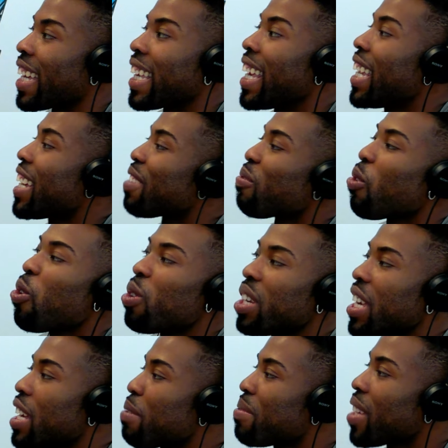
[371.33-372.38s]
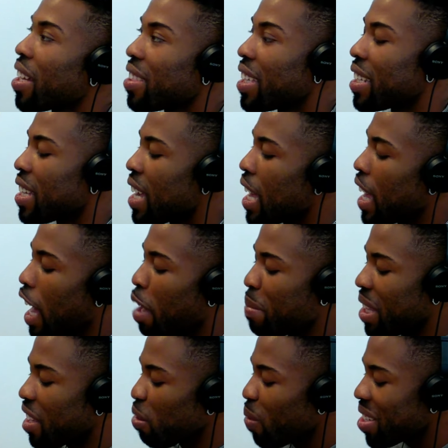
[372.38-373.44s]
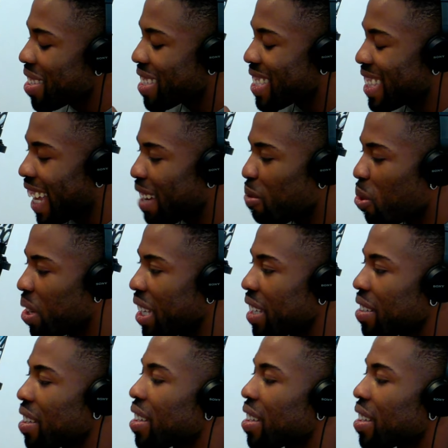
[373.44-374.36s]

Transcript: Like, he didn't warn him, nothing. I mean, there was a slight warning.